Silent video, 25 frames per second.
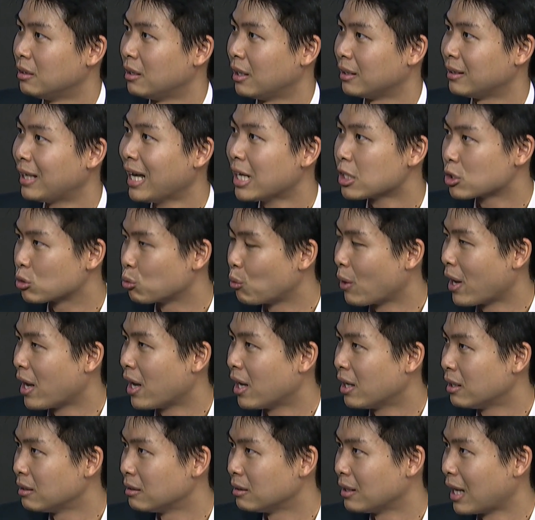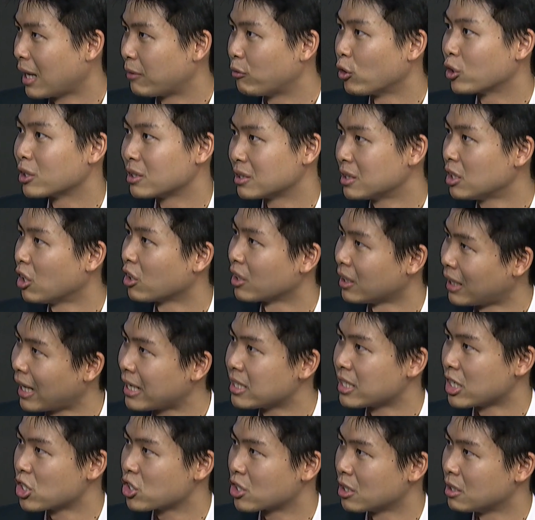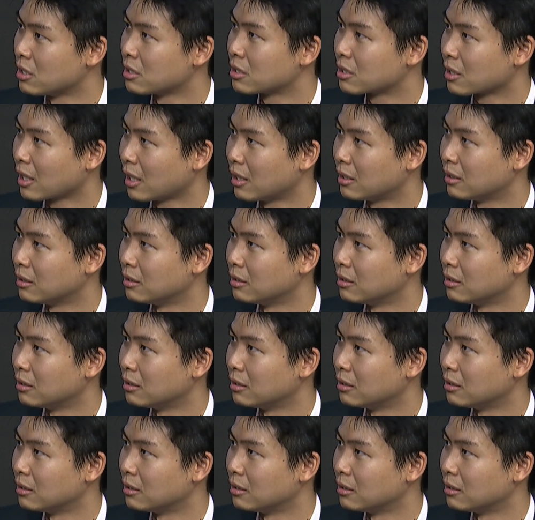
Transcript: And that's where advocacy organizations